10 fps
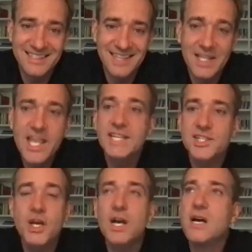Yeah,
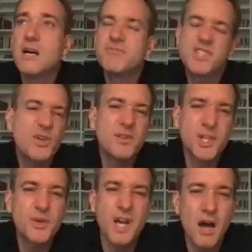two
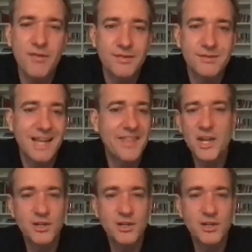and a half, and then you.